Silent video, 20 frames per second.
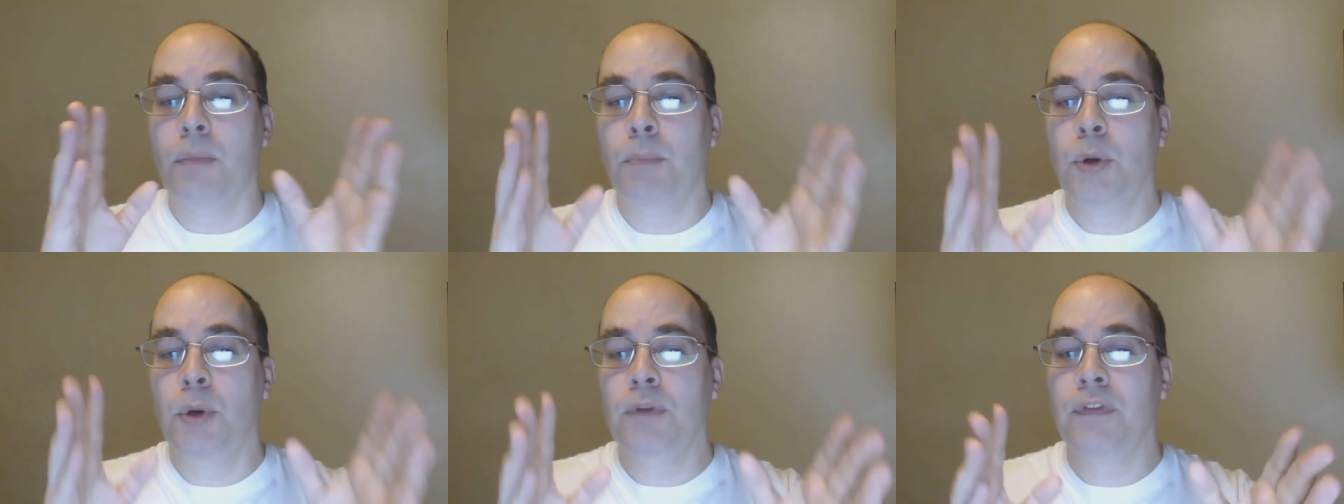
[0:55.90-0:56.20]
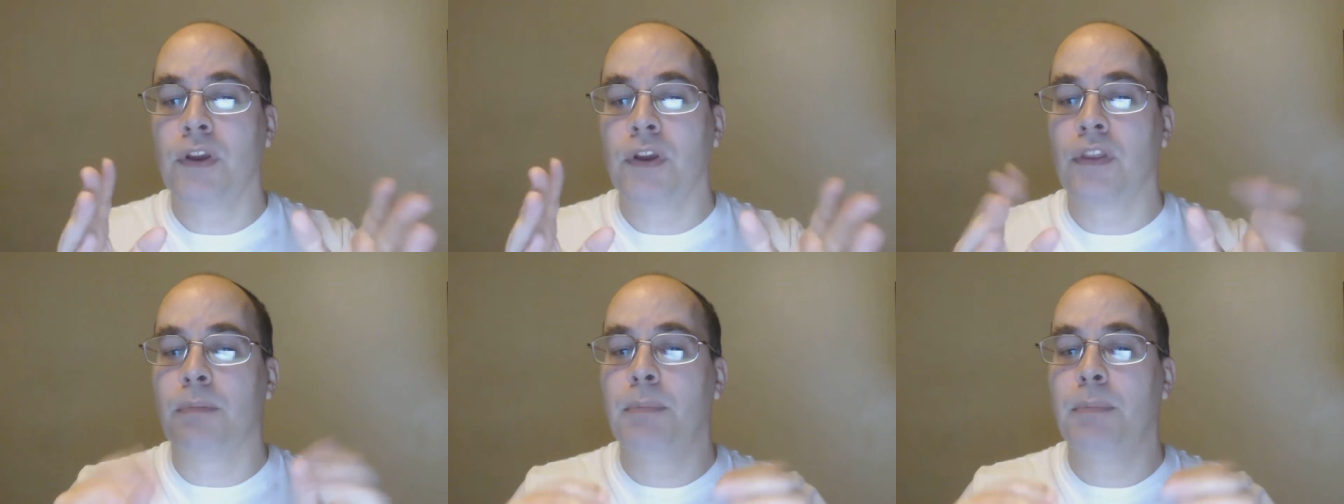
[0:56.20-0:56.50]
The
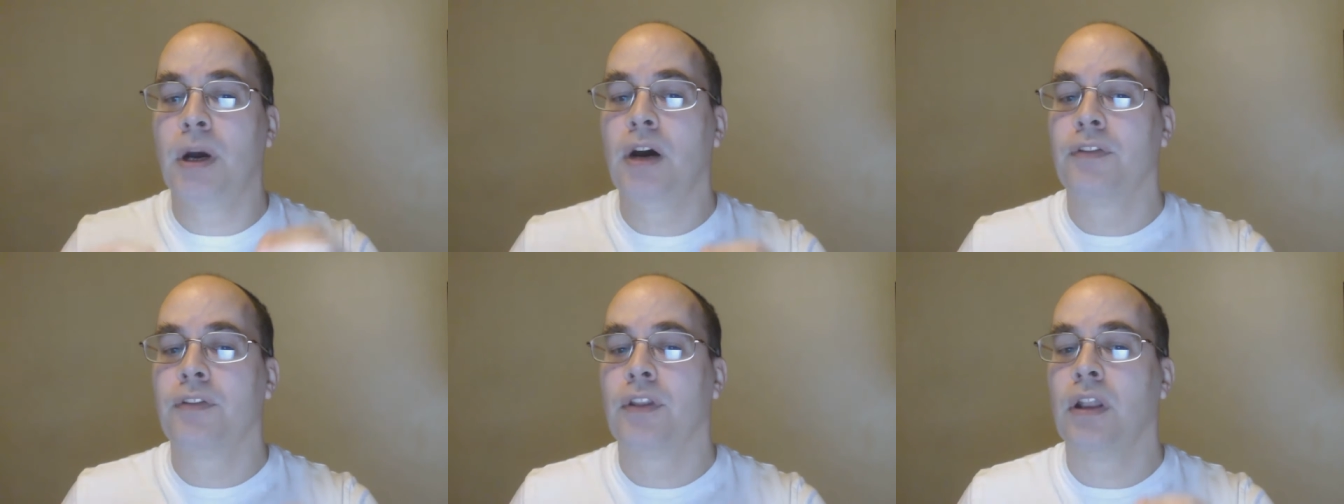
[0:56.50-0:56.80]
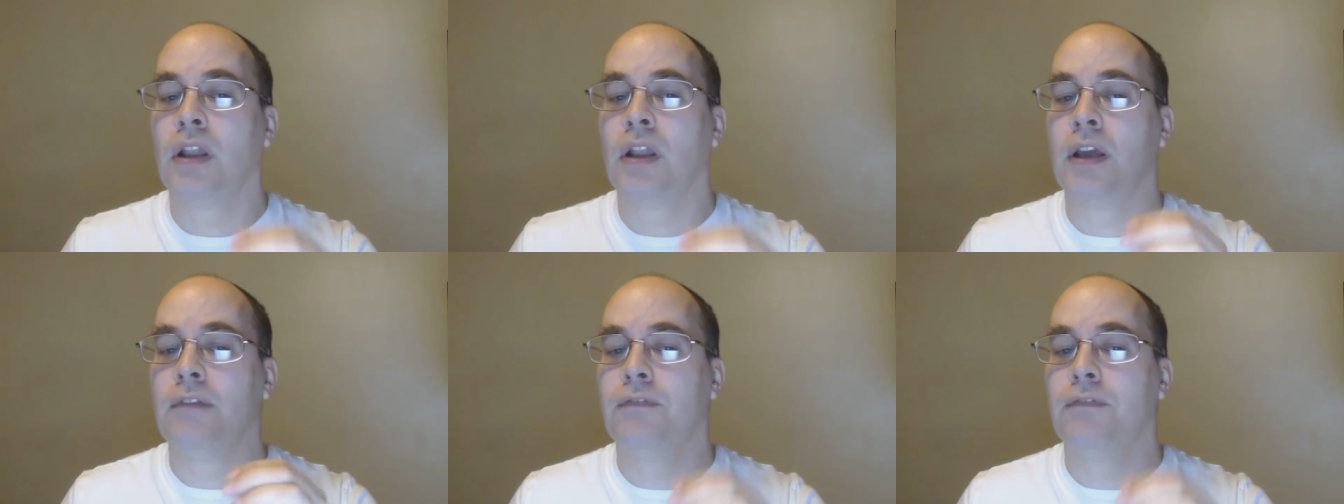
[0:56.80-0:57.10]
moving of the path
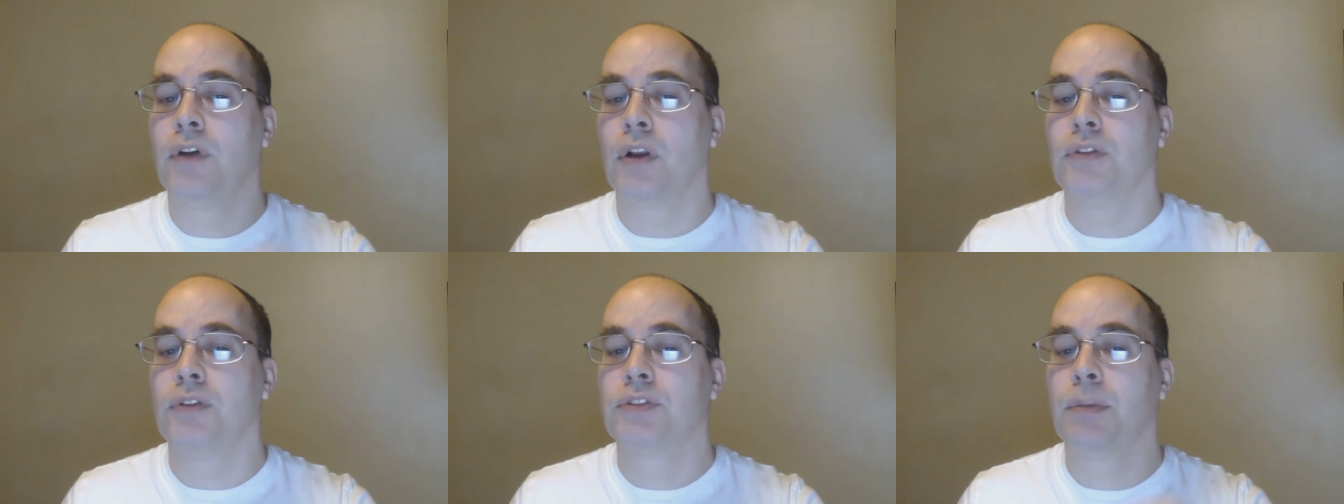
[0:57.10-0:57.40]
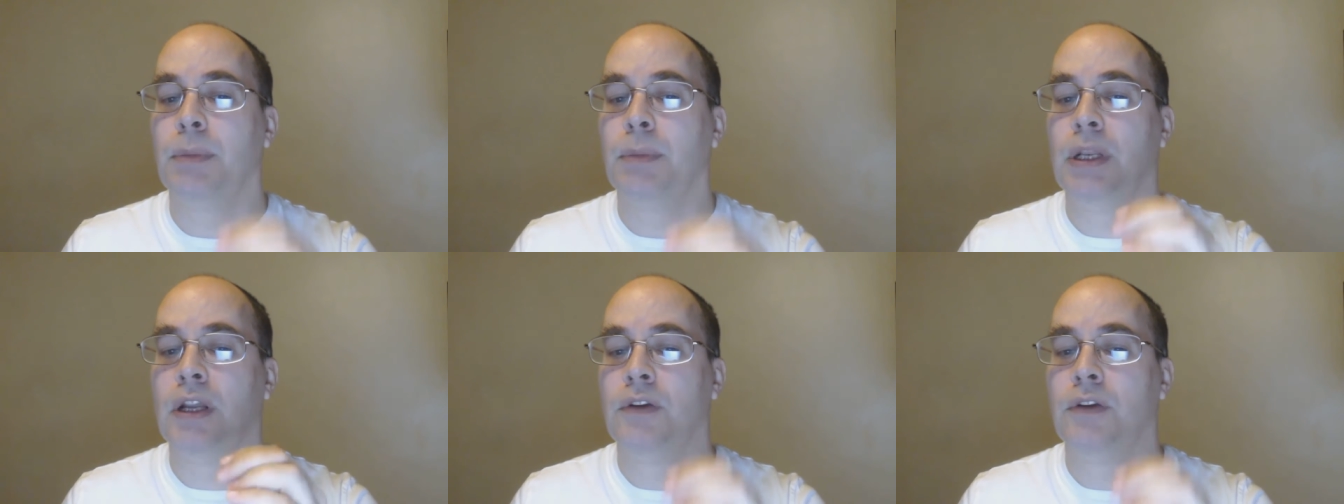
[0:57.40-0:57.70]
of light
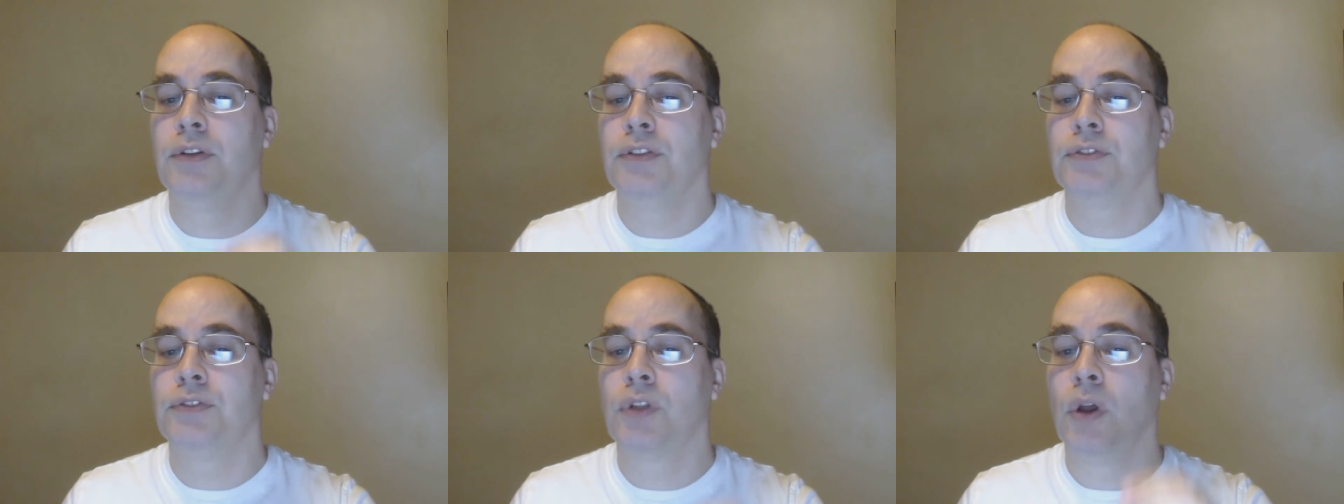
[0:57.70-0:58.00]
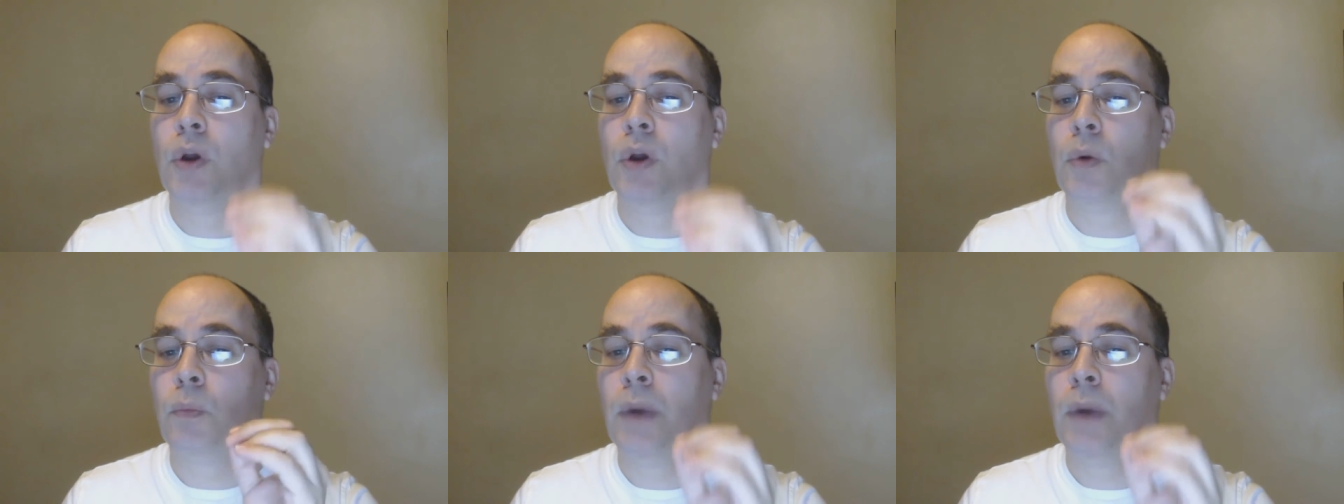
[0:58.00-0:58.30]
follows can be
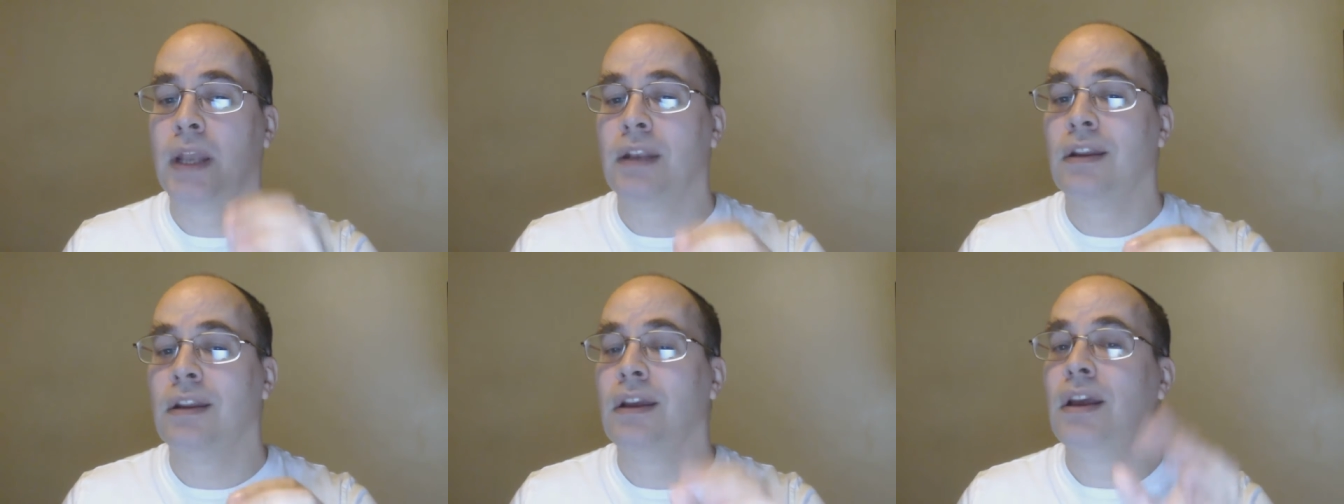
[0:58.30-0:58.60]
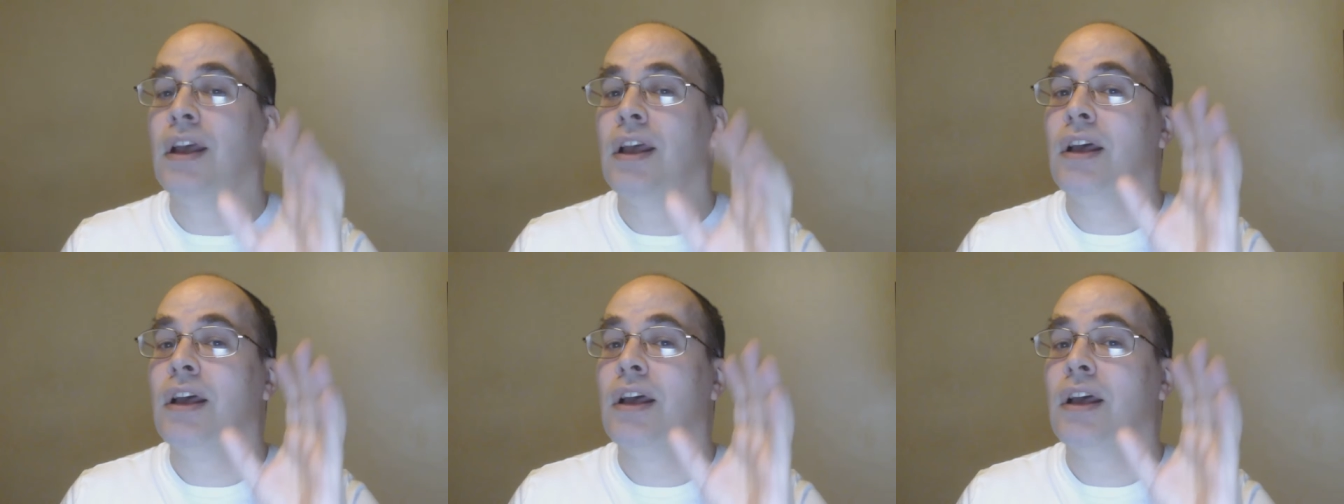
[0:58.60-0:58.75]
noticed when,